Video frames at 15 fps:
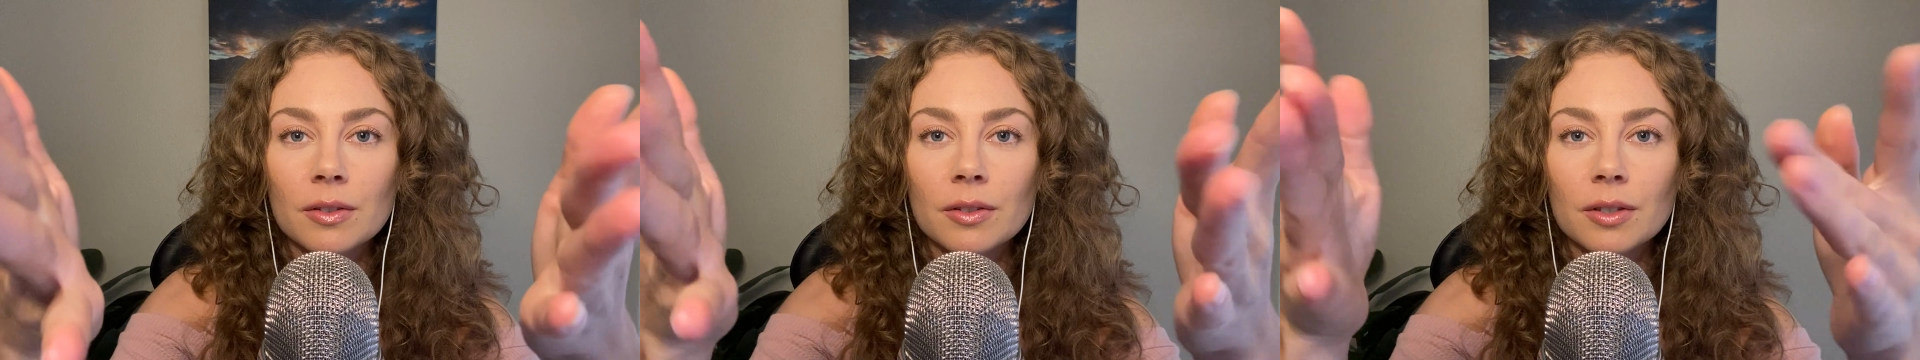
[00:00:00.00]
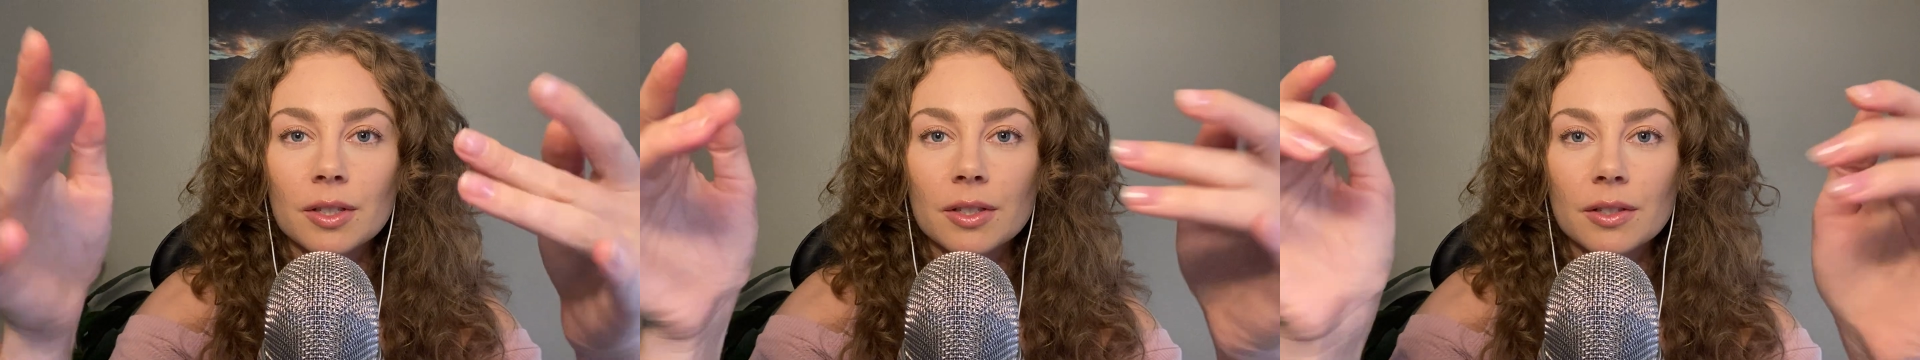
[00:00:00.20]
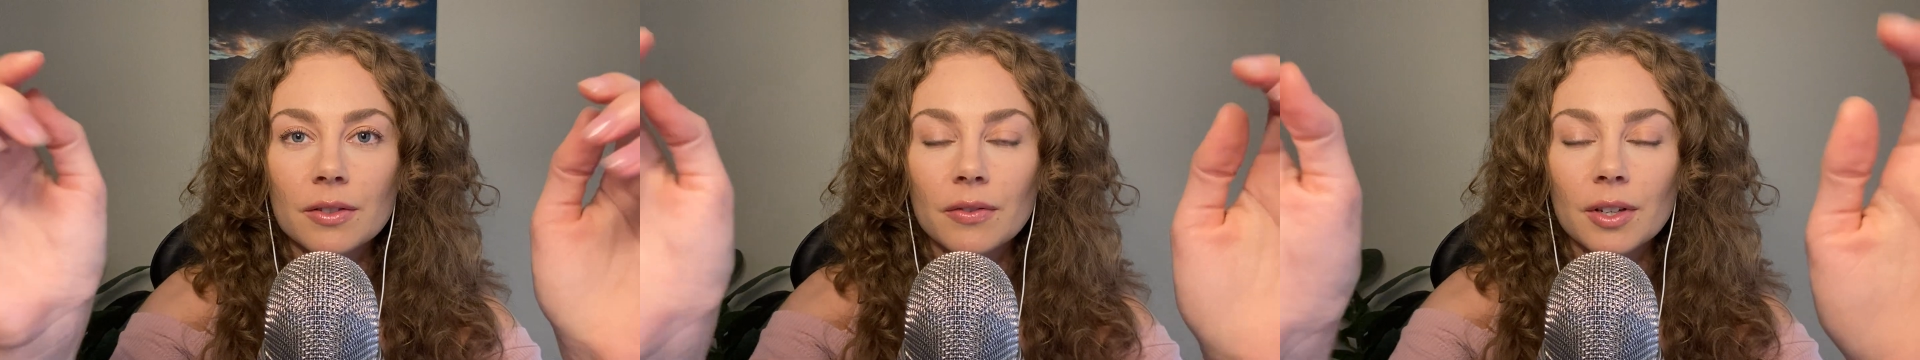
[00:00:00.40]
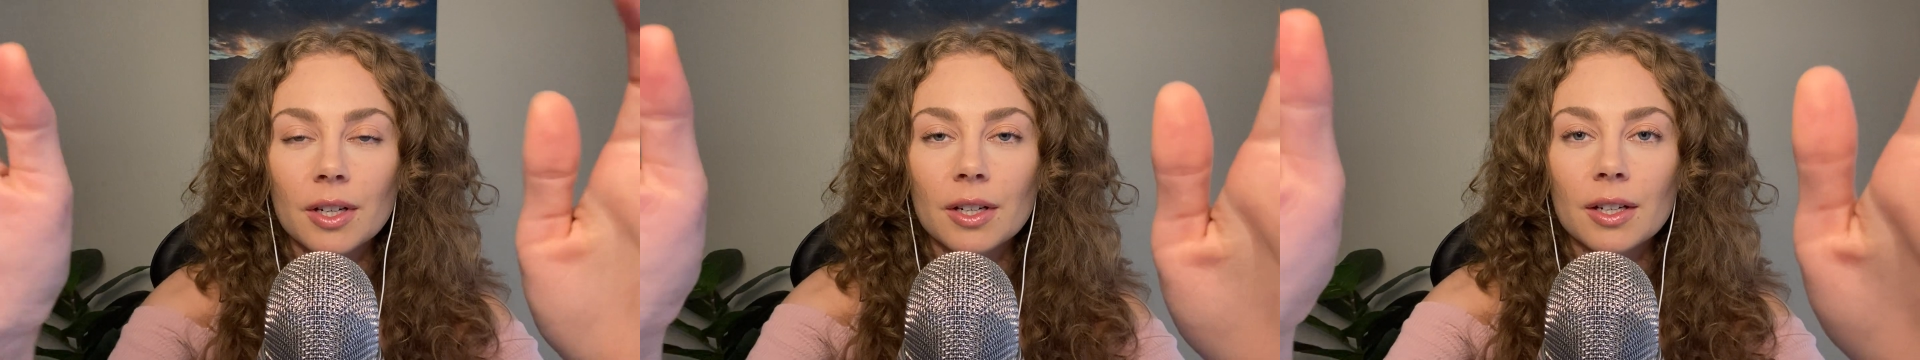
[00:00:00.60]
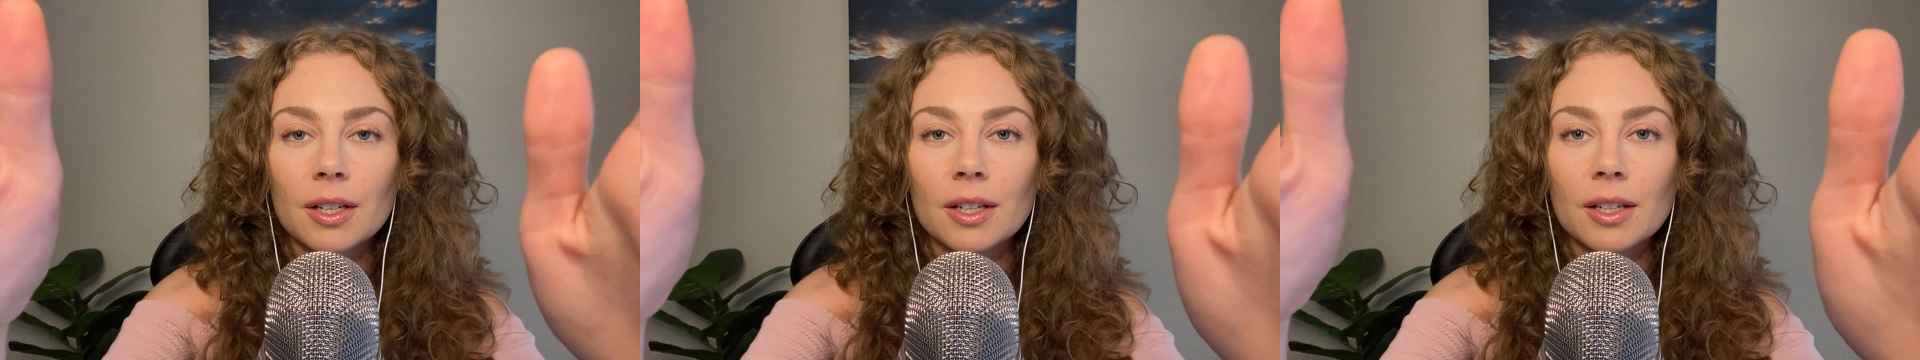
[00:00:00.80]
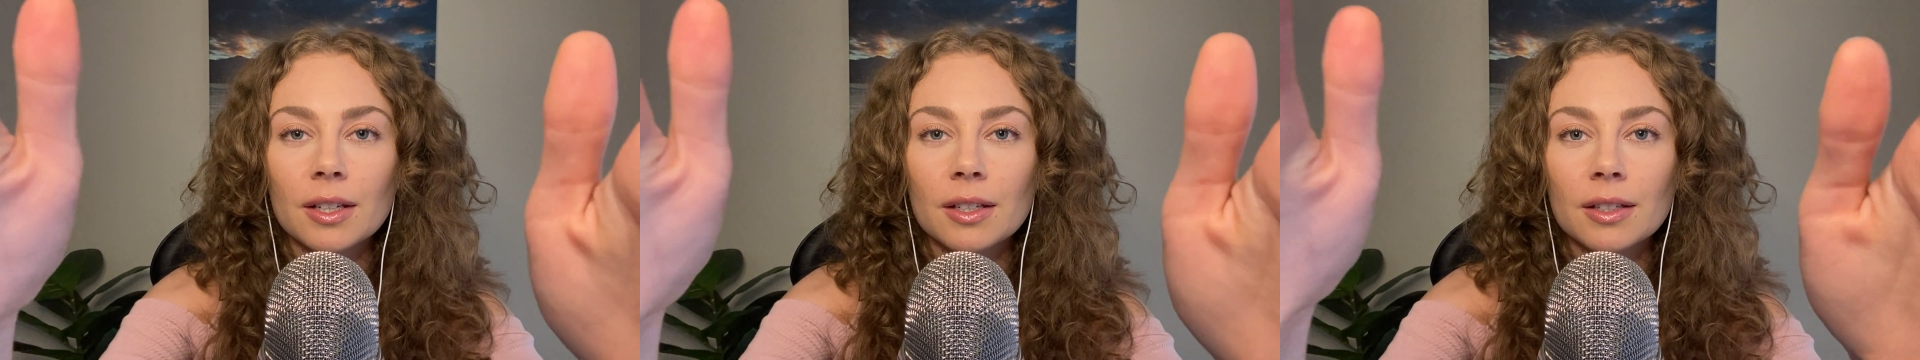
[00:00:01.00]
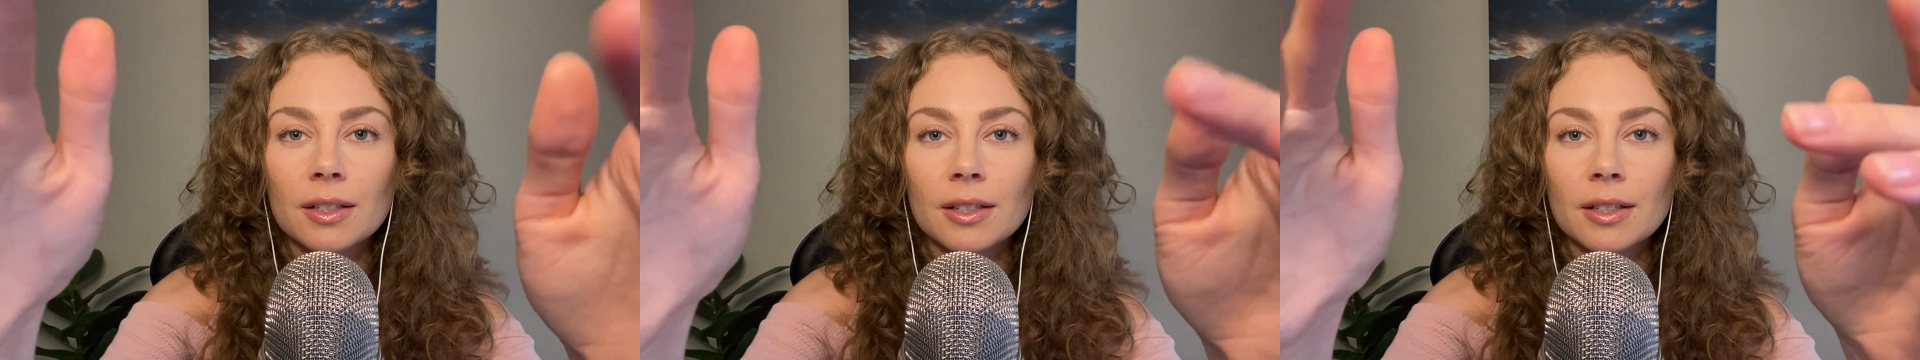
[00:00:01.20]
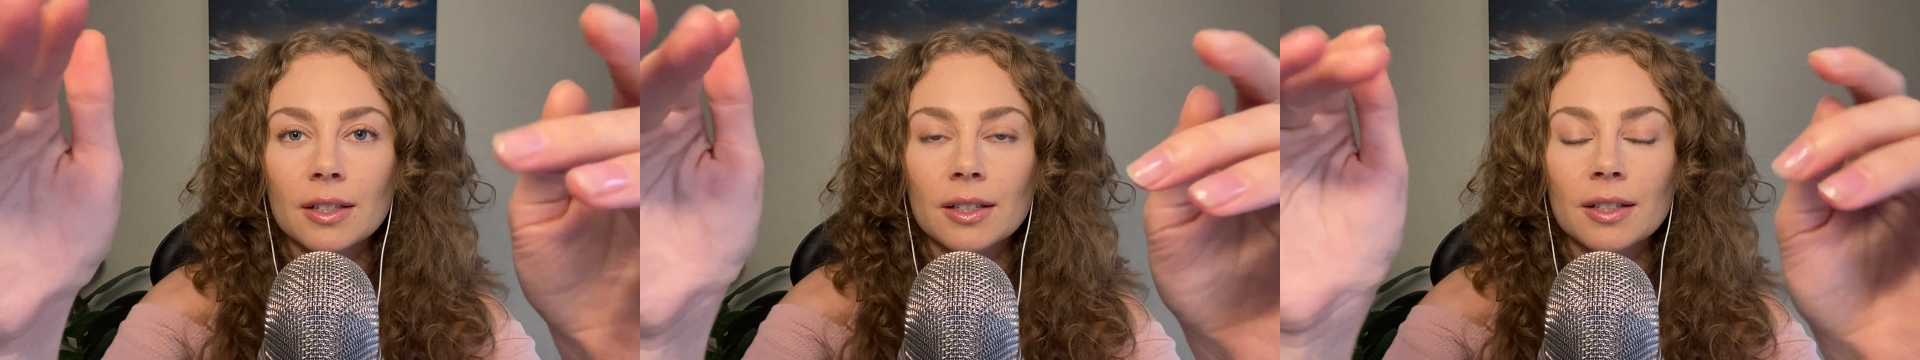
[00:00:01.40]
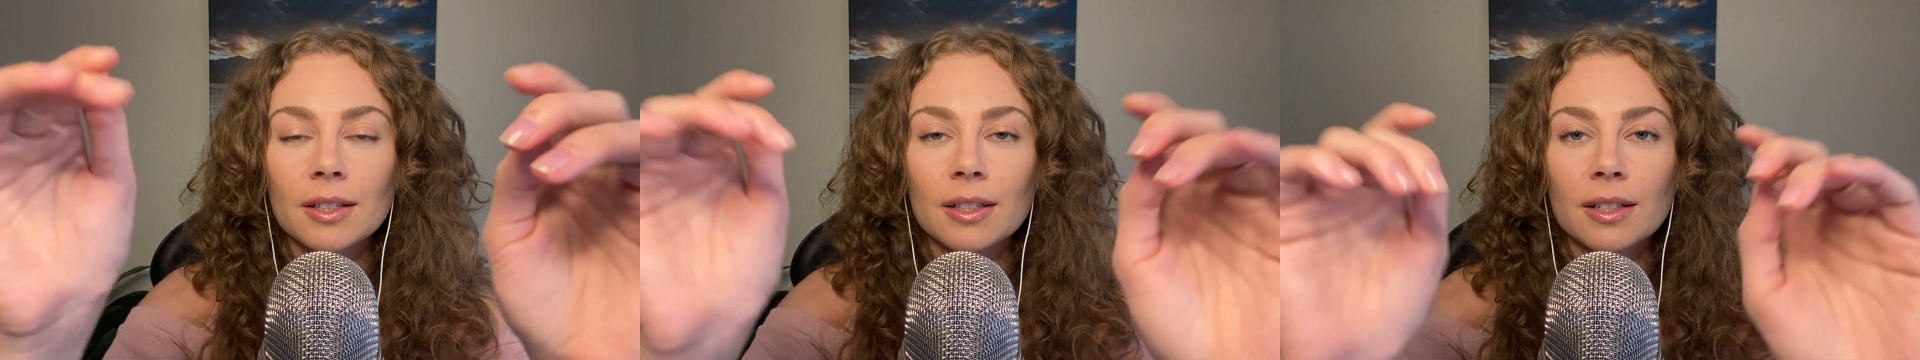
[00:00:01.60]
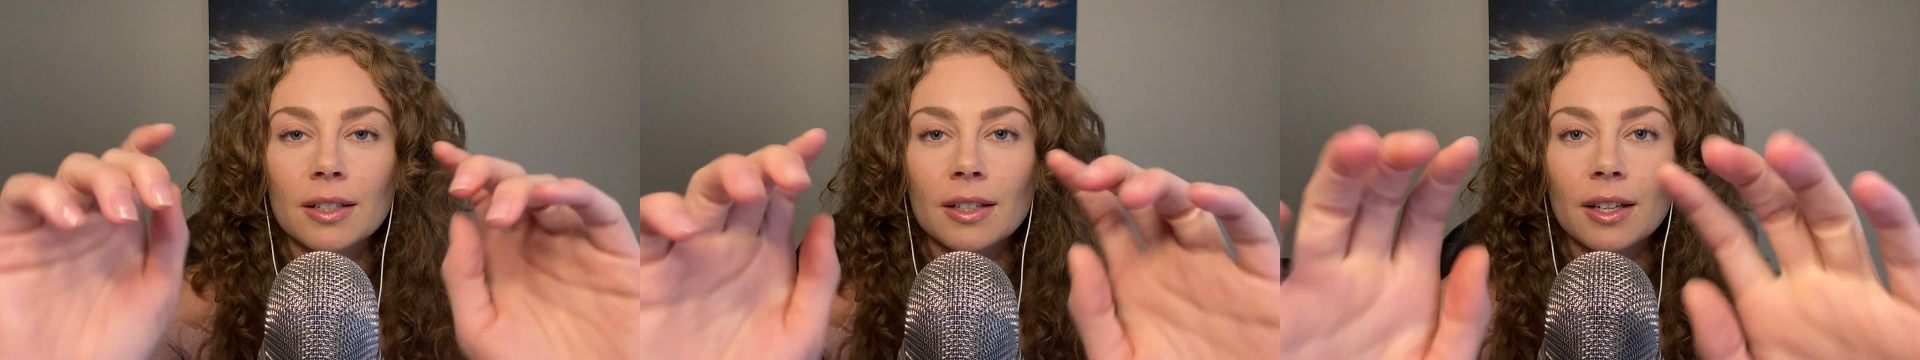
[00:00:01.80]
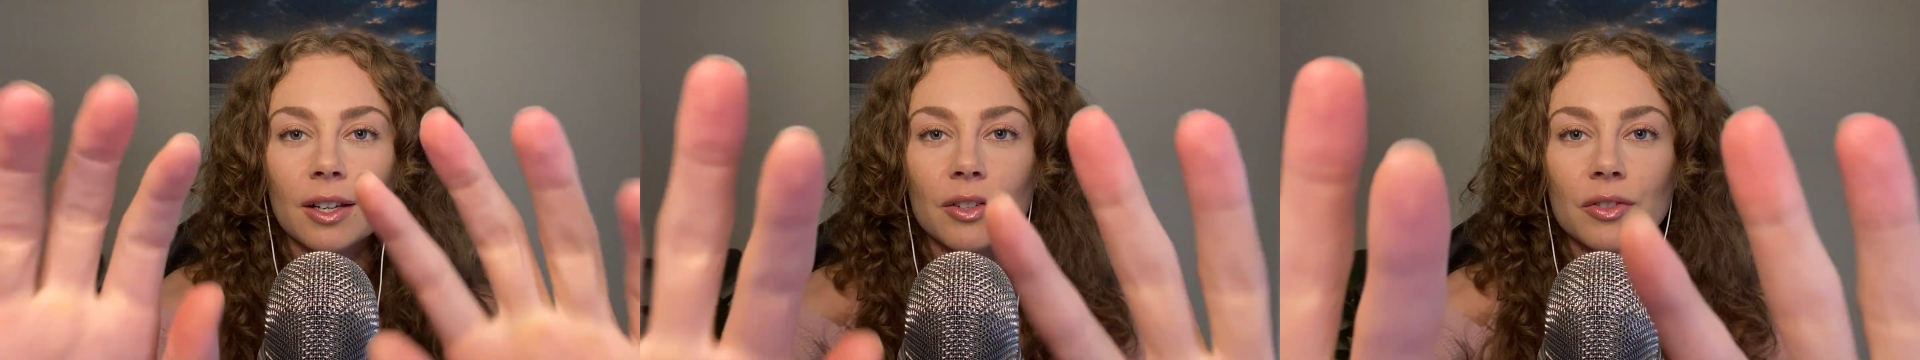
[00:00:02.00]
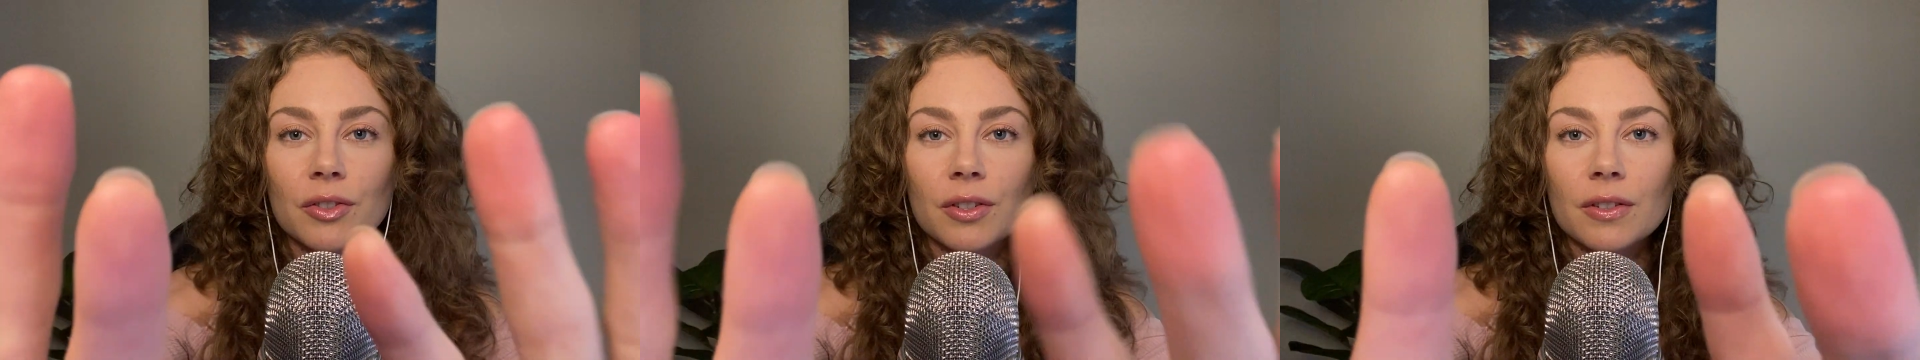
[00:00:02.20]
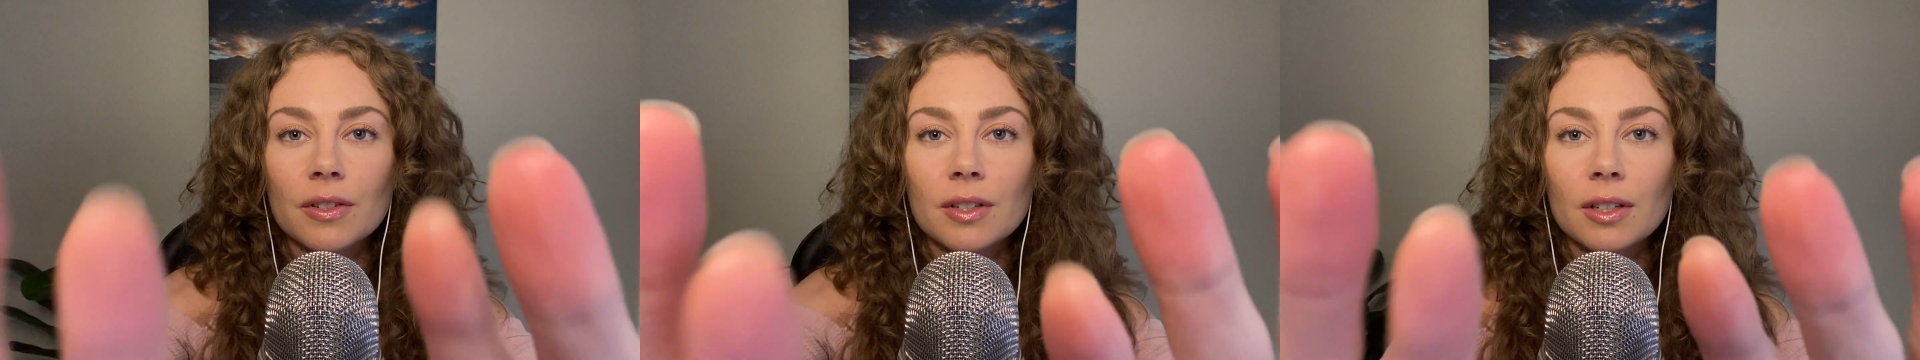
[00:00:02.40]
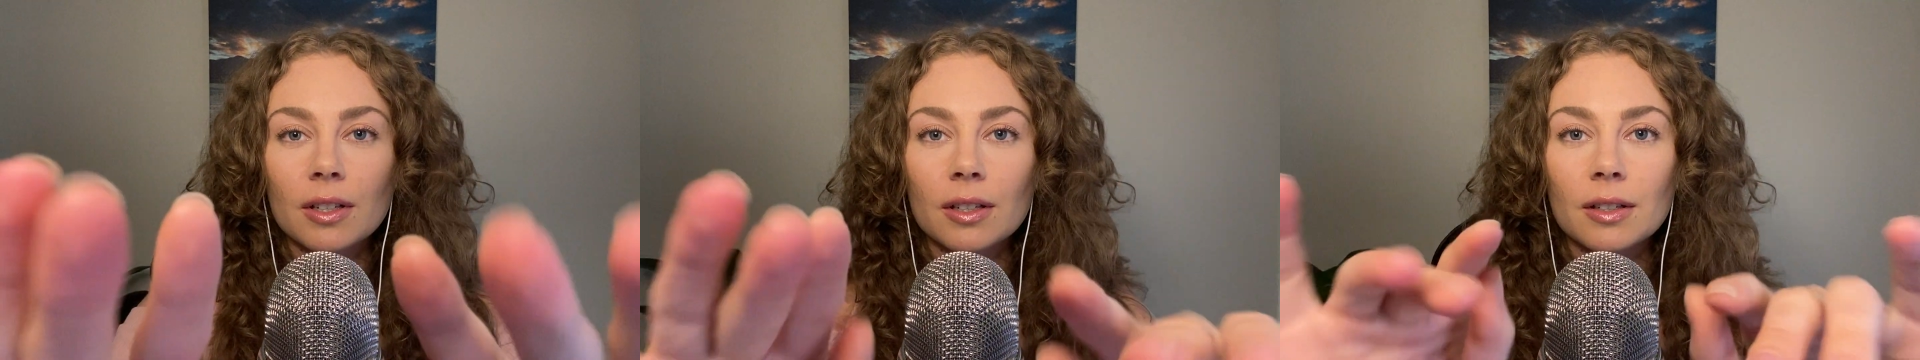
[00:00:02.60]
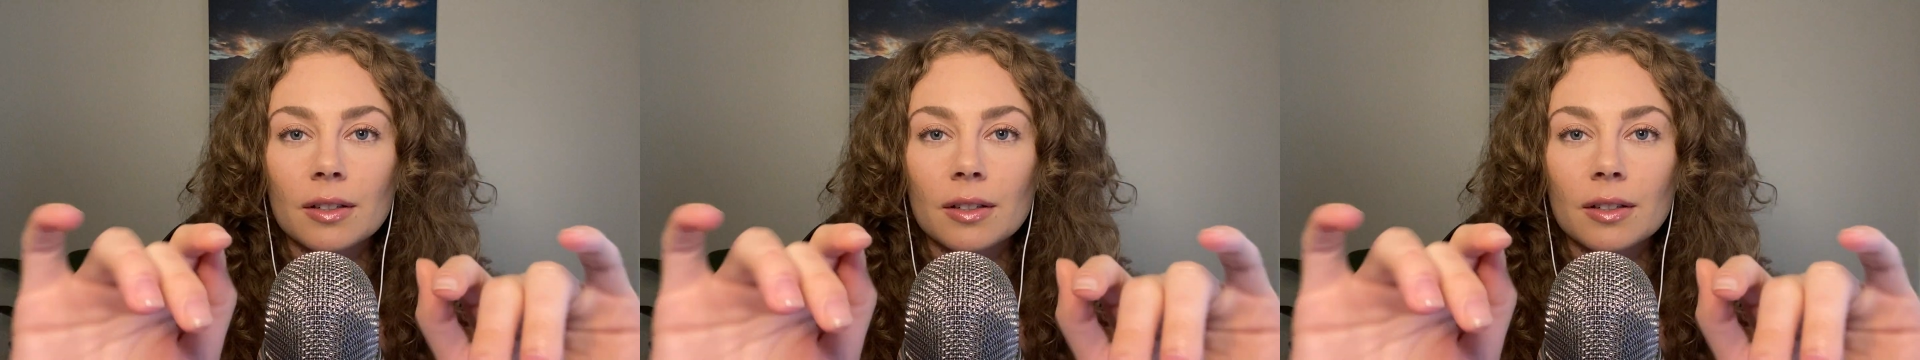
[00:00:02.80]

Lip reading: which is very interesting.